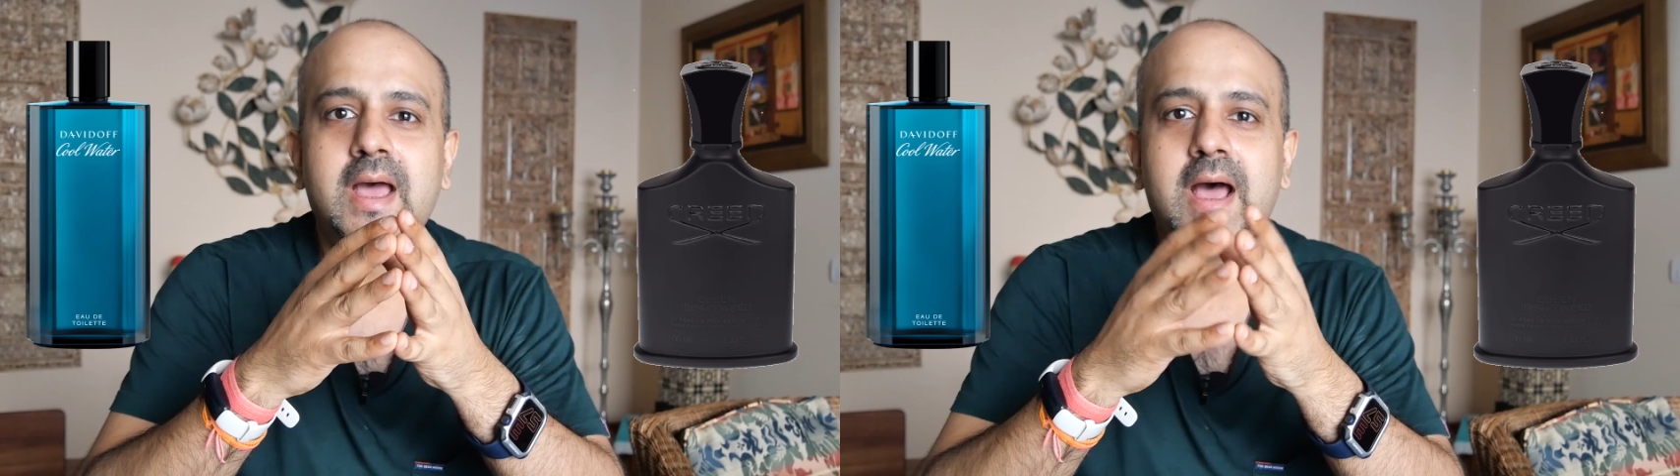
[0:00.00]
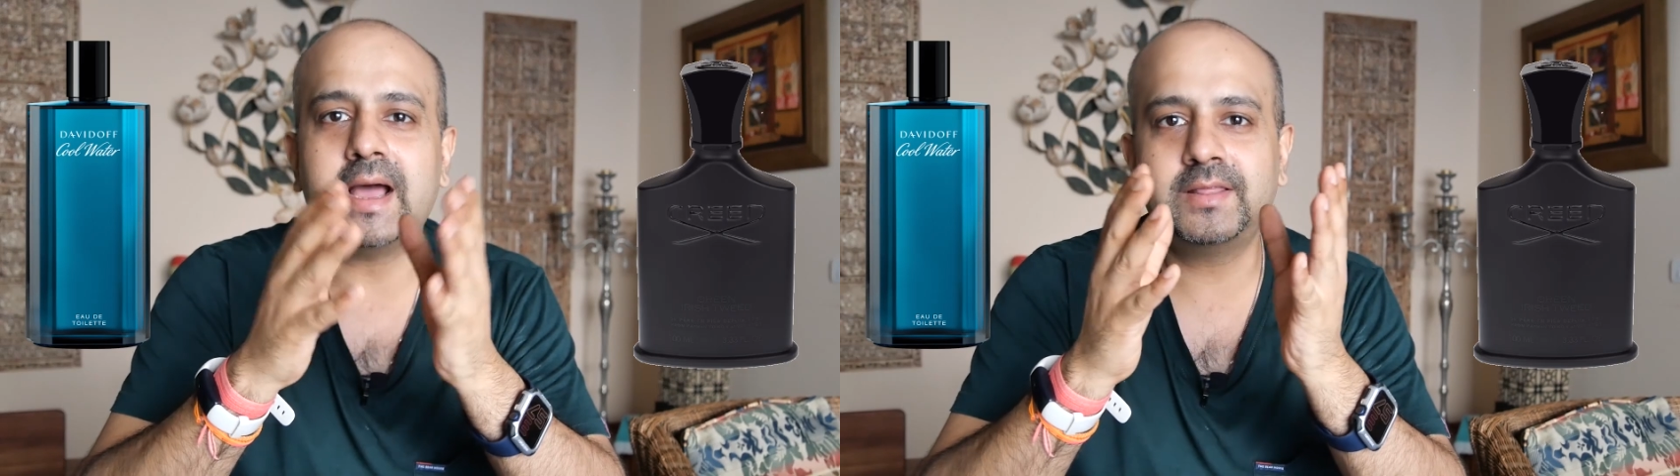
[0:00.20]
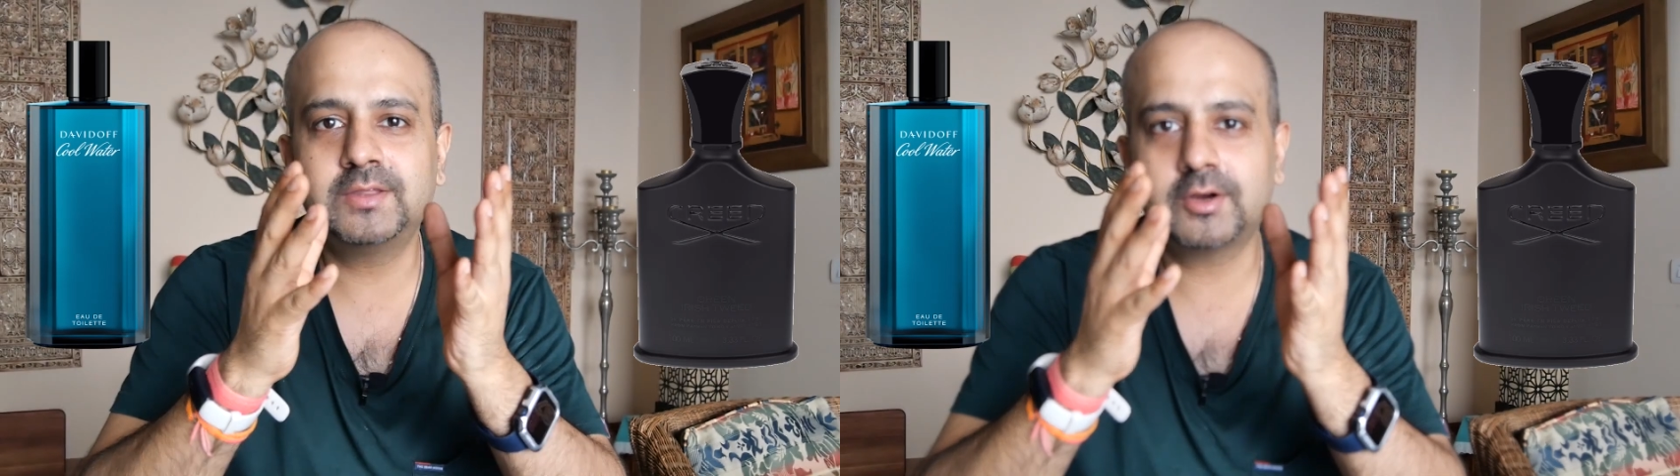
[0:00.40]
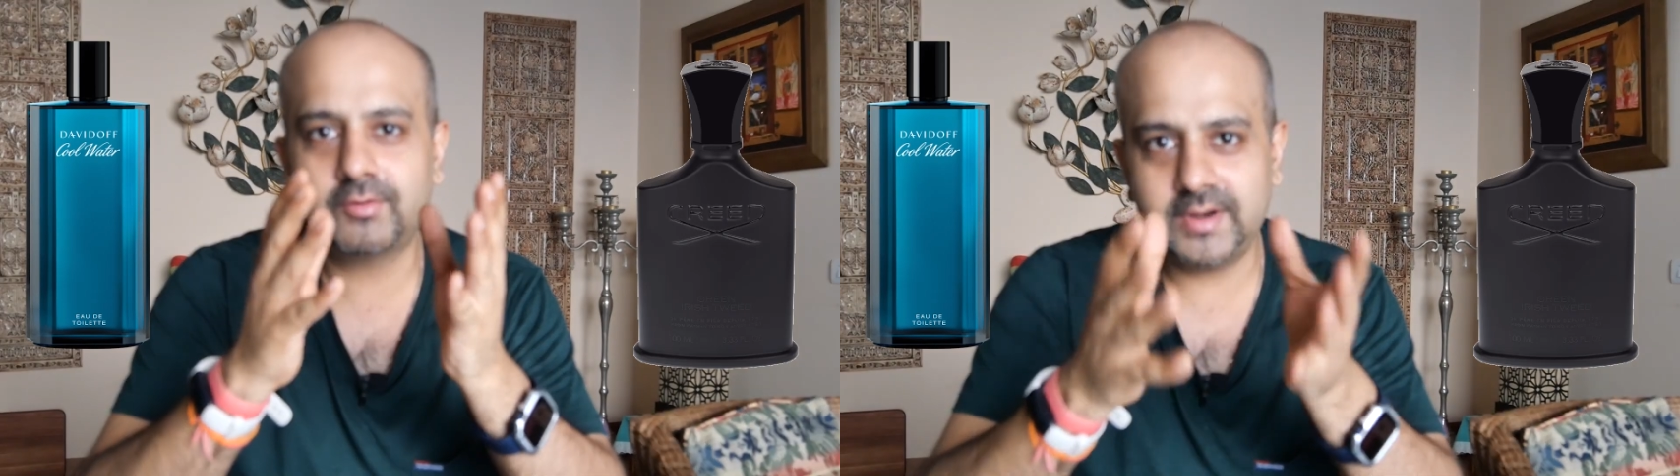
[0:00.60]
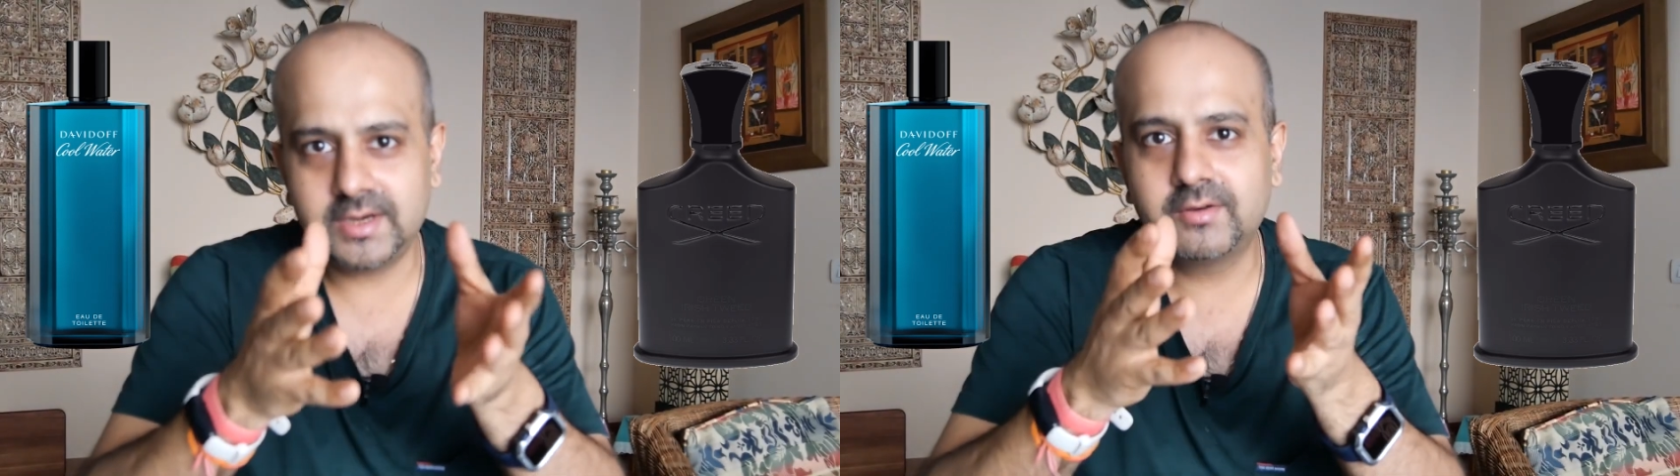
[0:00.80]
and the
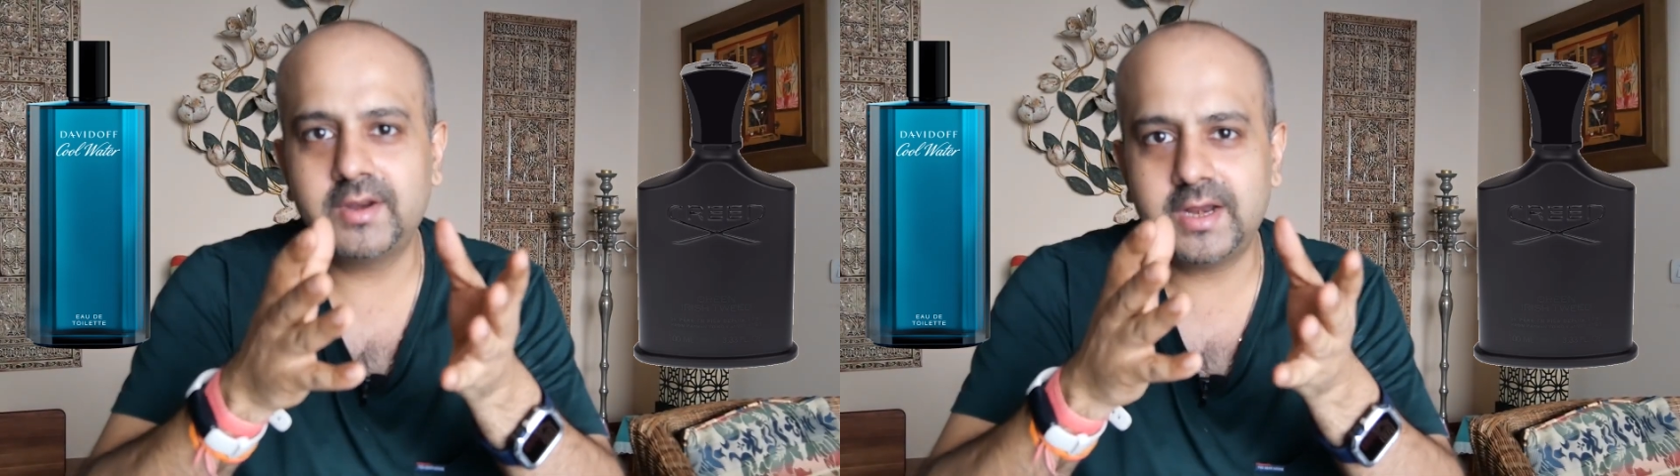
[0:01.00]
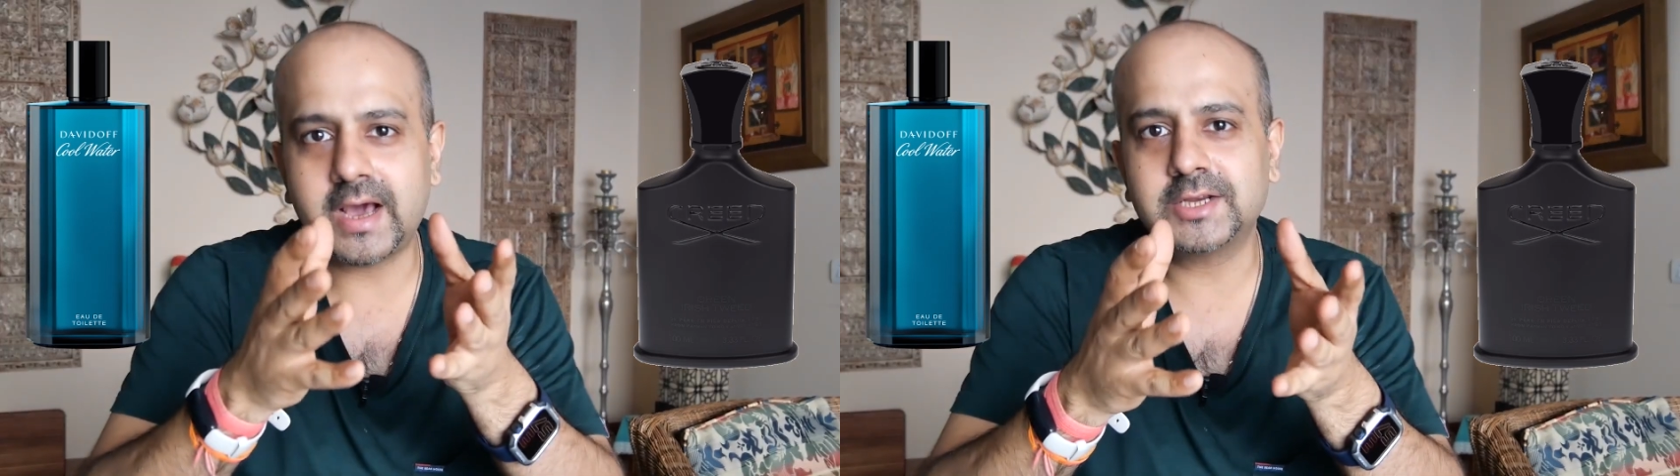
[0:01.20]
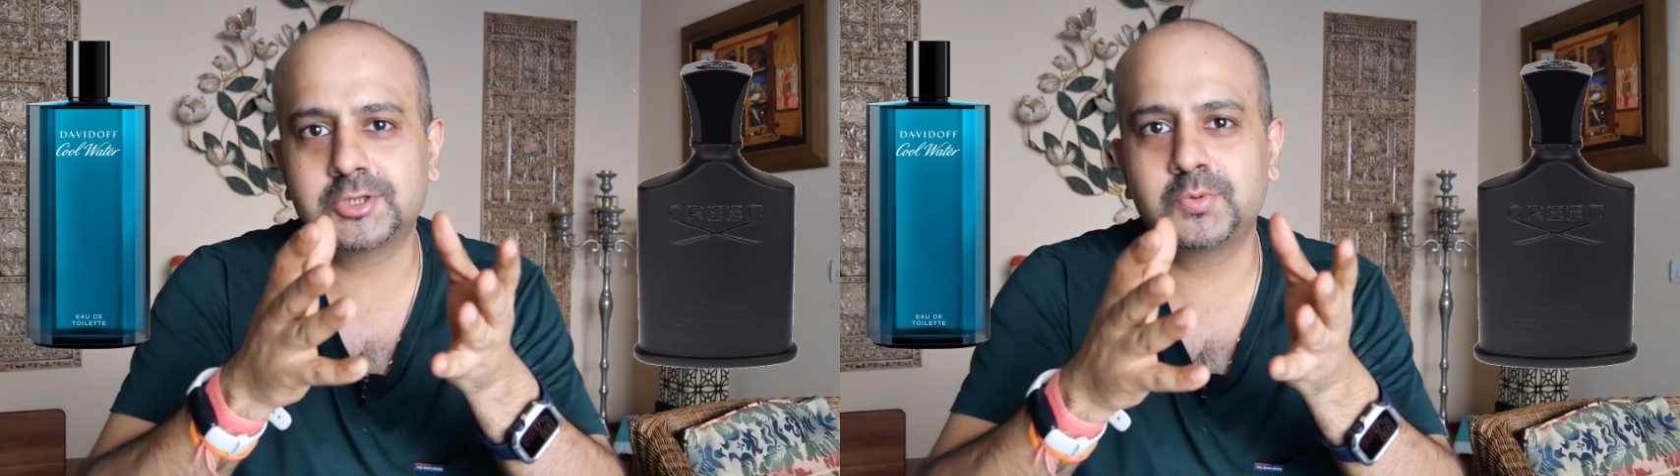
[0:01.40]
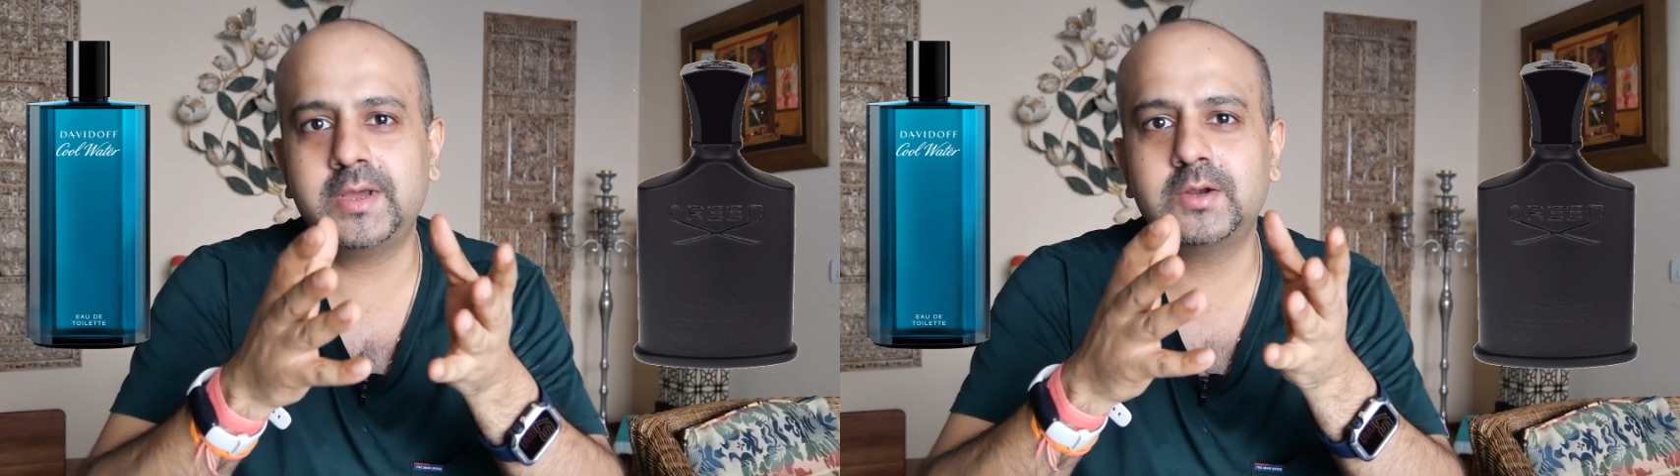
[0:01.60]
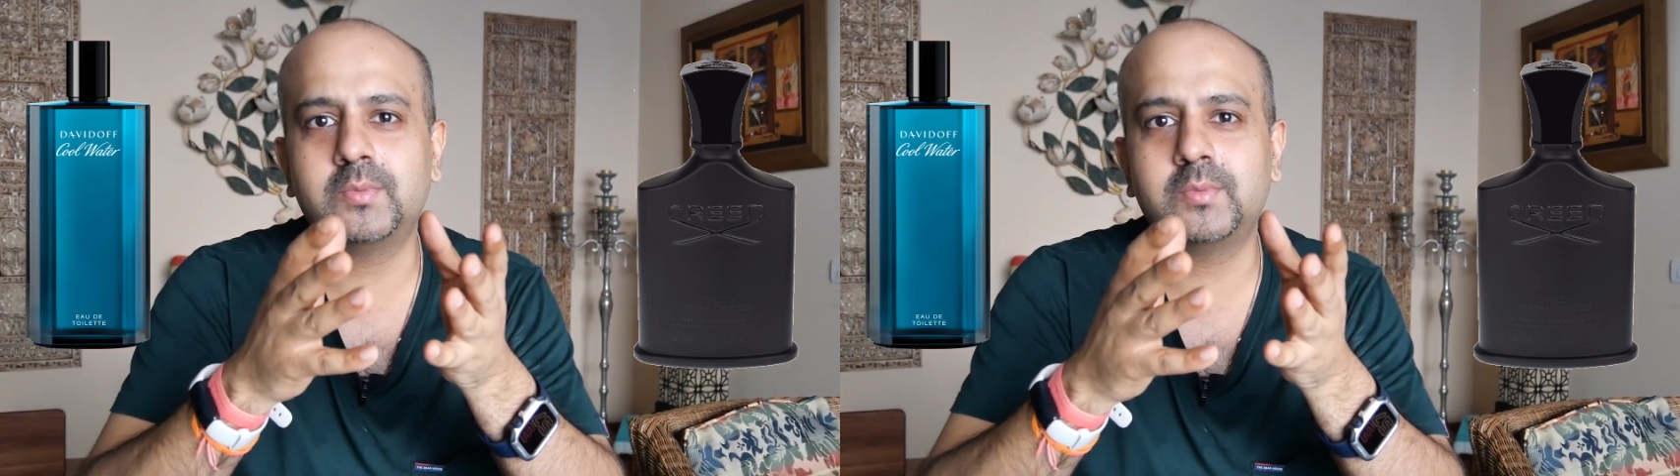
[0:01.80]
Creed Creed Irish Tweed,